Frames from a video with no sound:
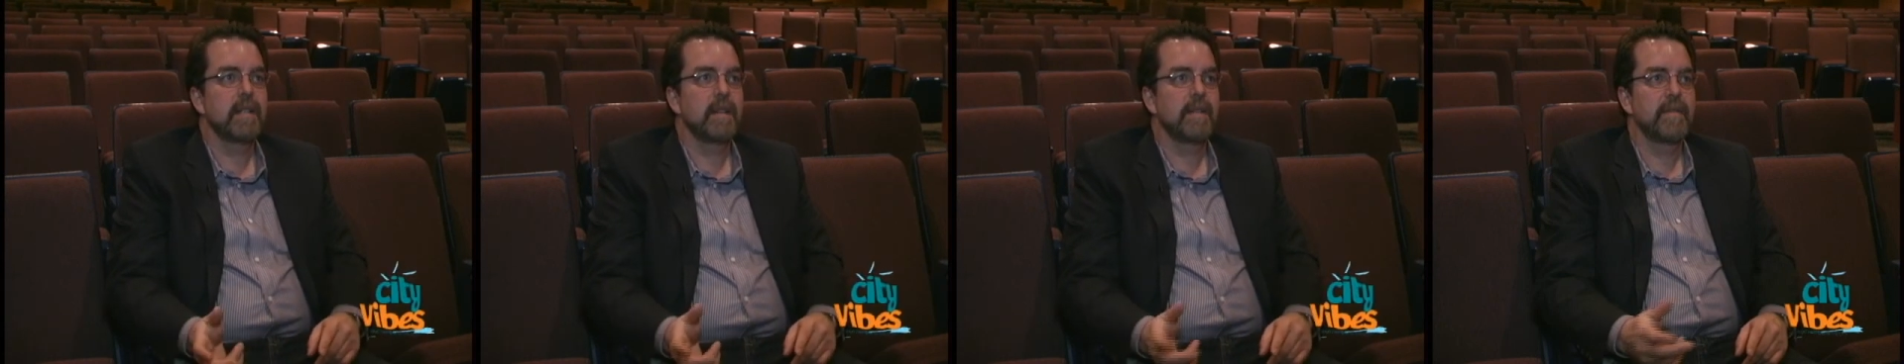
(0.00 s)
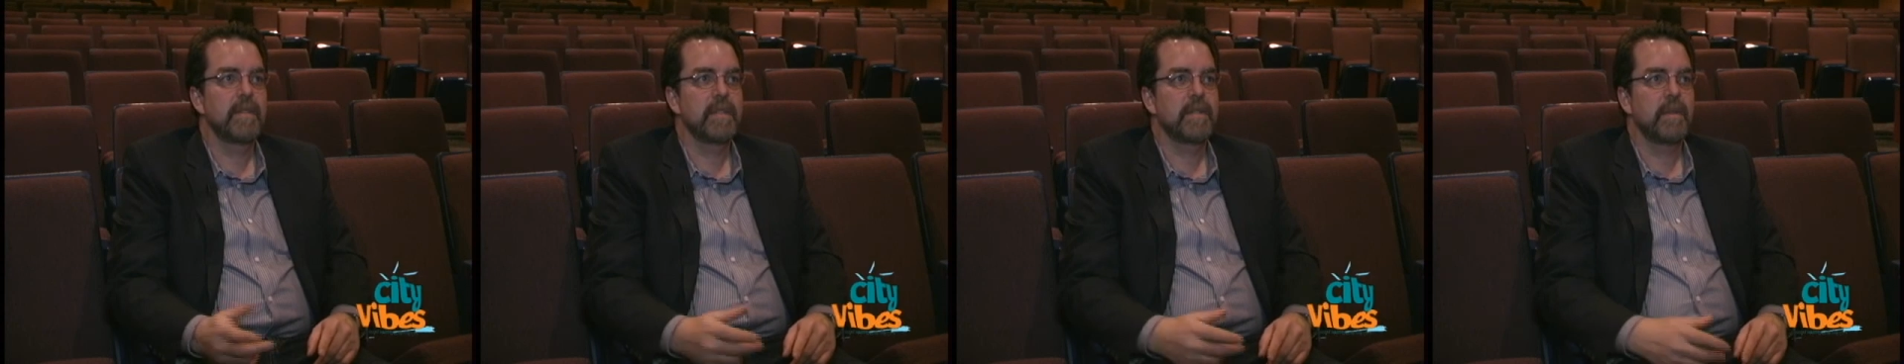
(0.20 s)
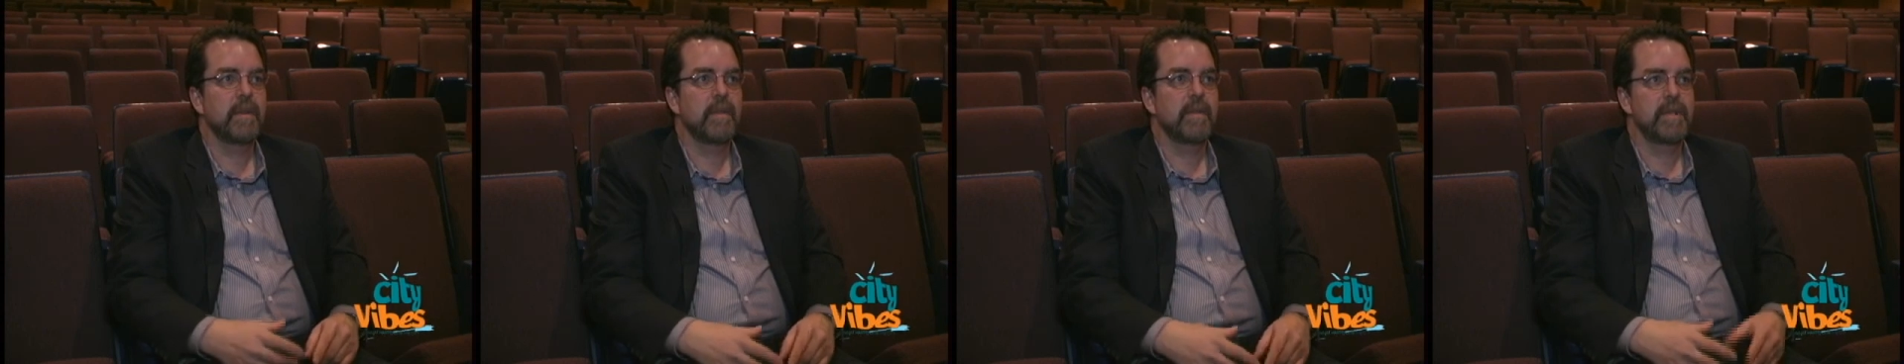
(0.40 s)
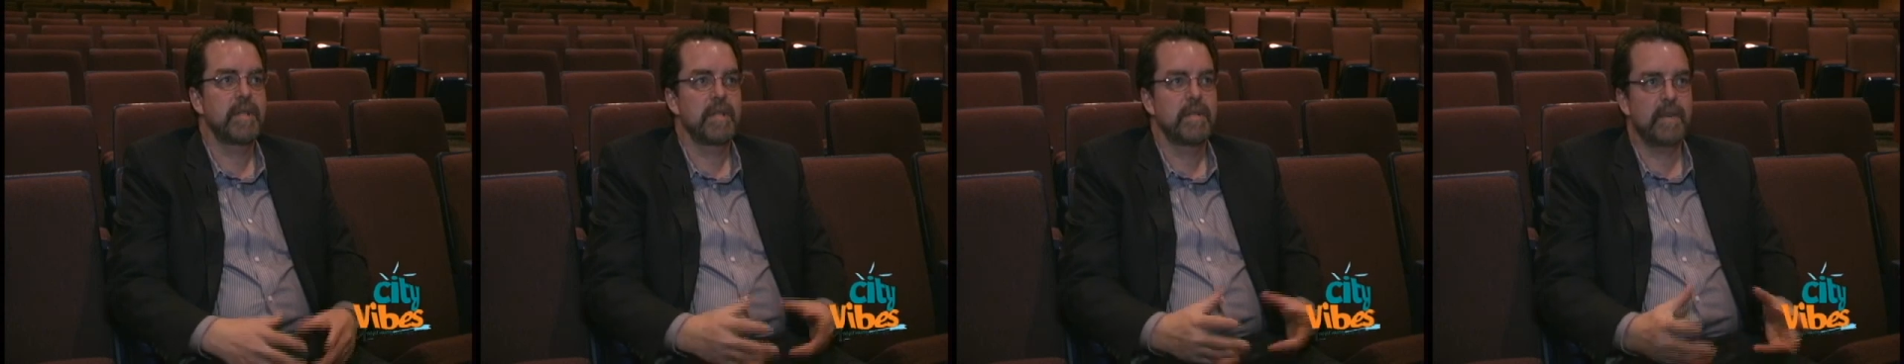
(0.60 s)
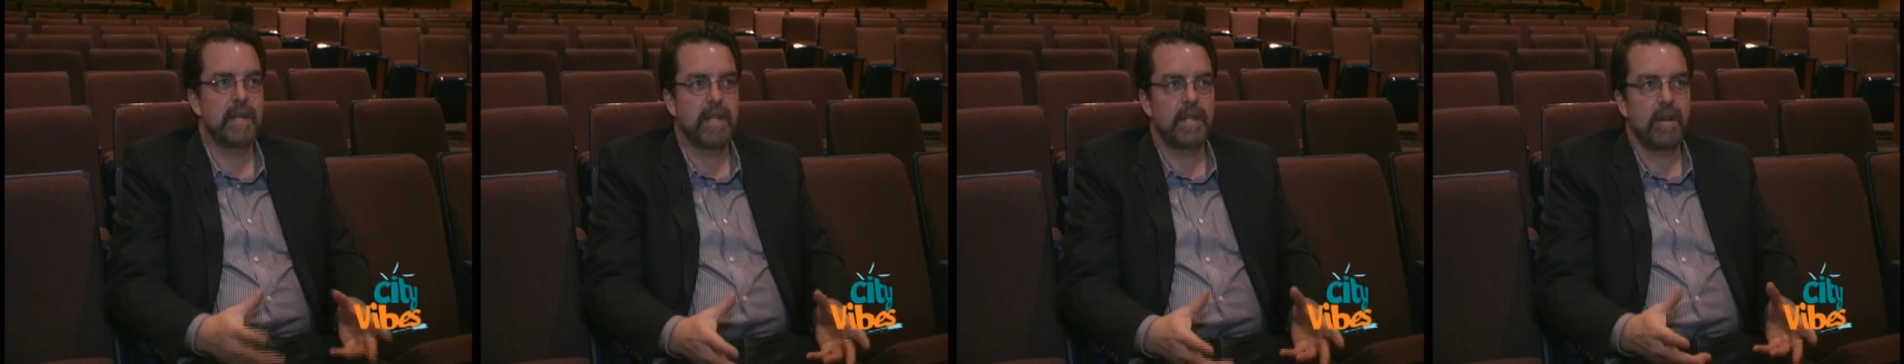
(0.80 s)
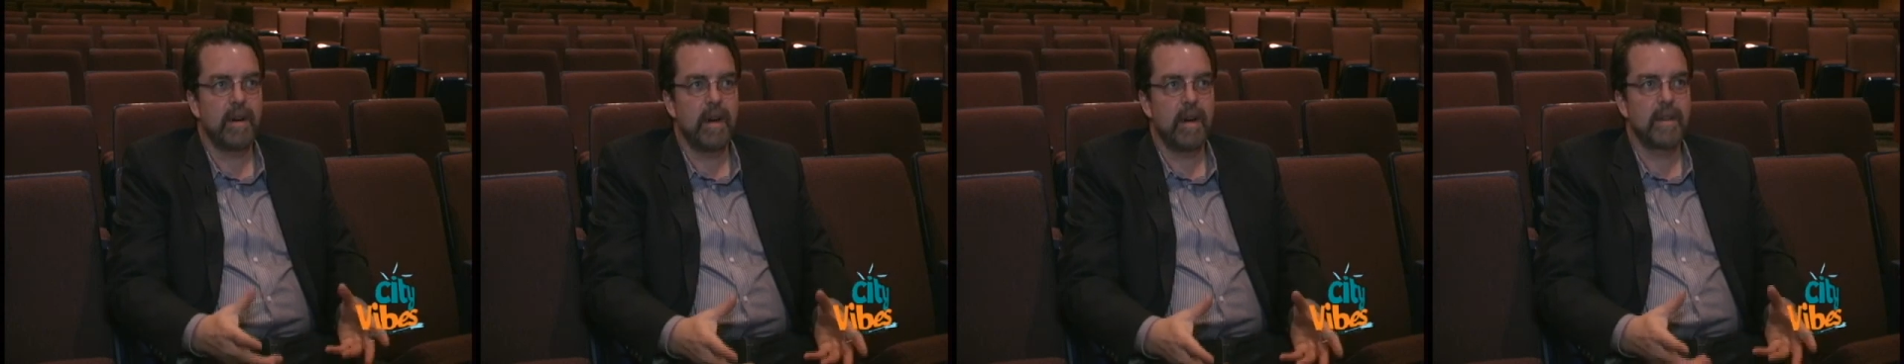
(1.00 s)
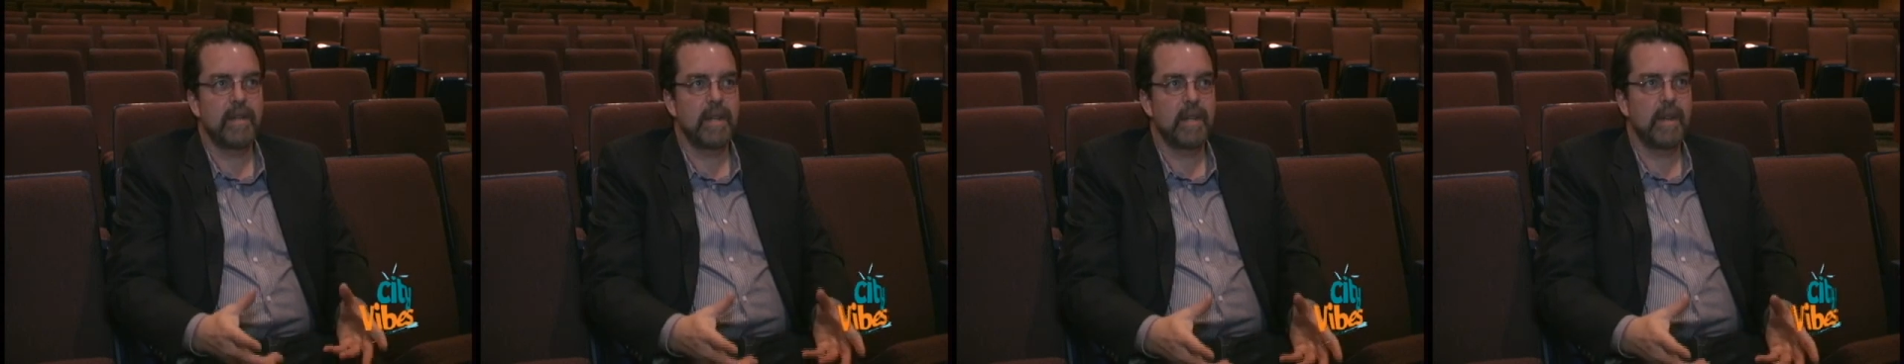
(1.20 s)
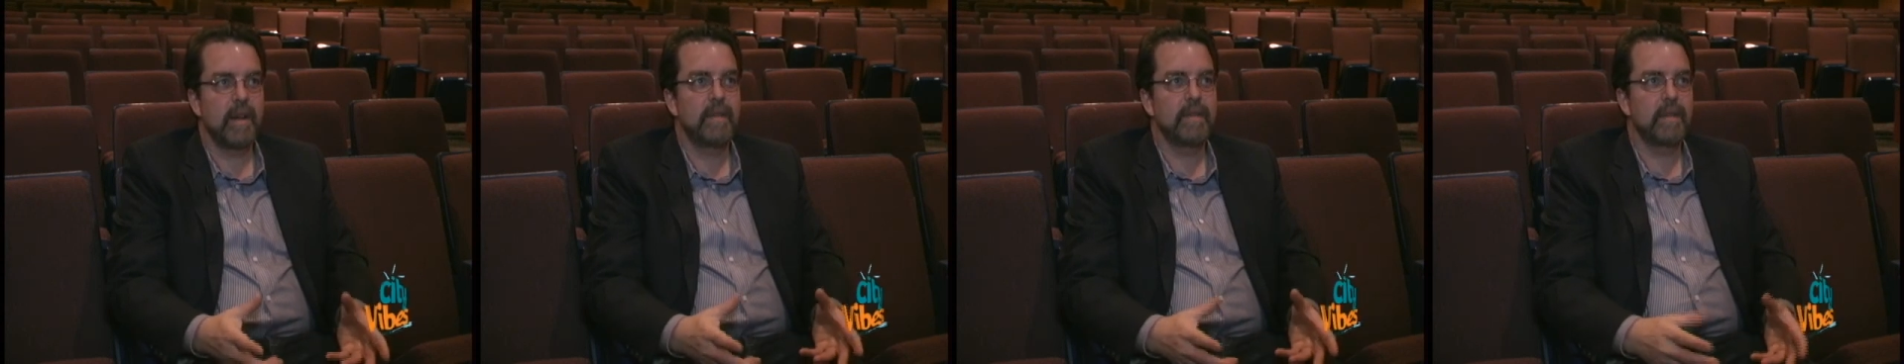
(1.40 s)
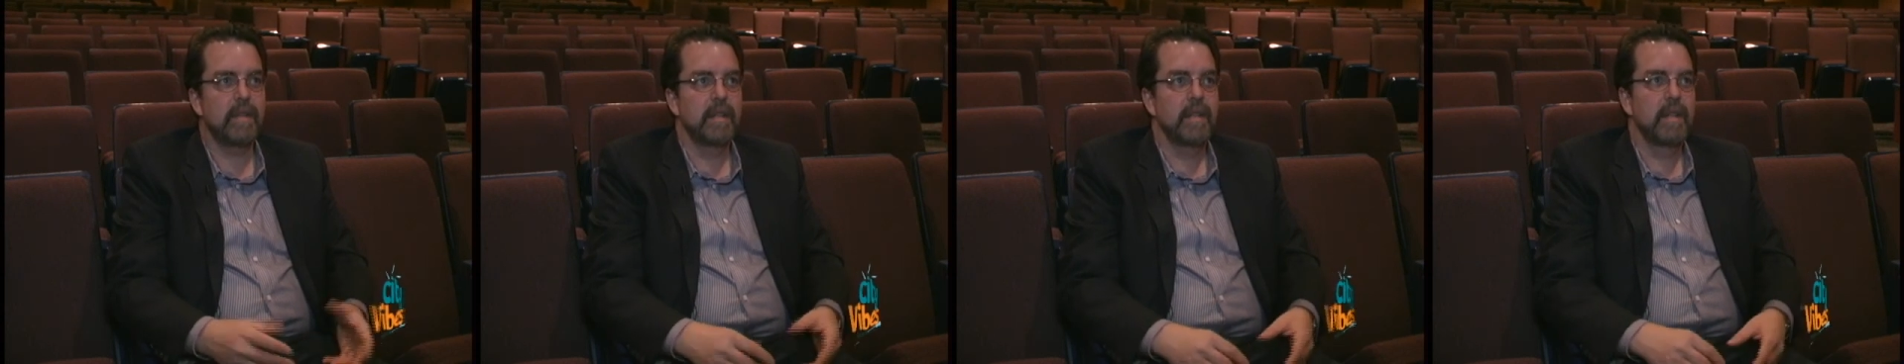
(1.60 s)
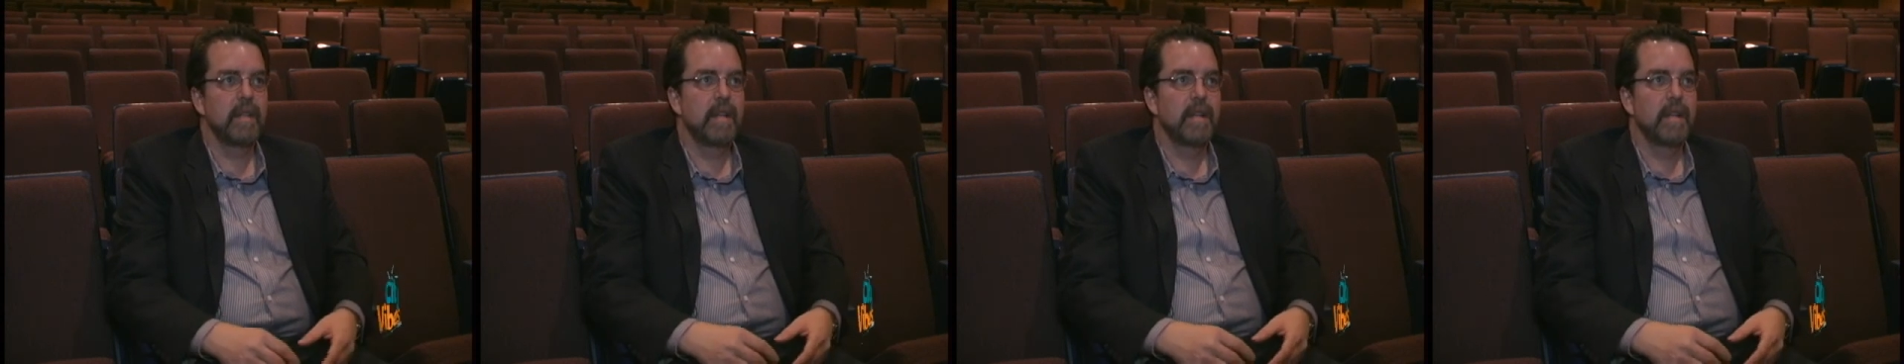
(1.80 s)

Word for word: of the story, which is really the heart of the novel.